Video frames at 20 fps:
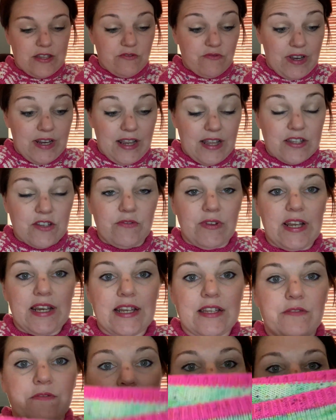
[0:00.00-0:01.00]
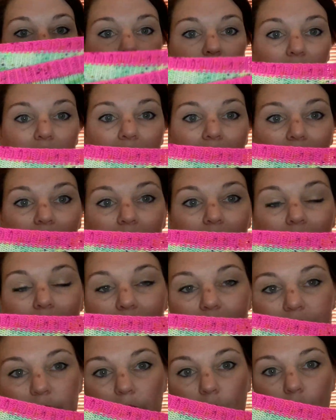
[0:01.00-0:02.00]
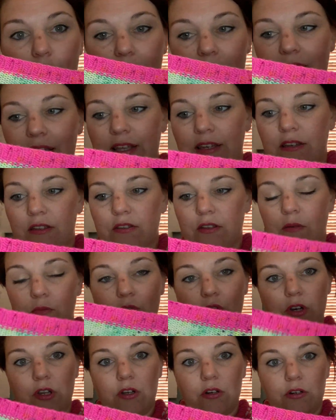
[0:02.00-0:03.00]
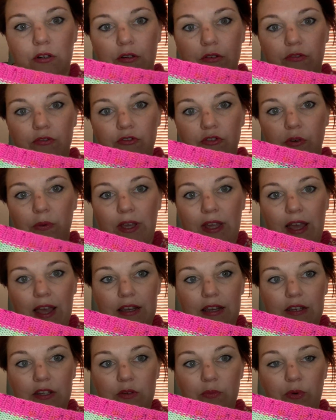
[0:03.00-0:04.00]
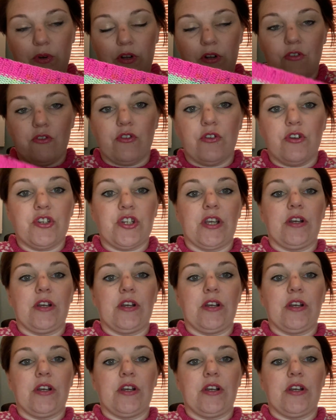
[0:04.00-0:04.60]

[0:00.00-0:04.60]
a really nice fit, but the neckline is a bit wide, so I'm going to go through it and put a crochet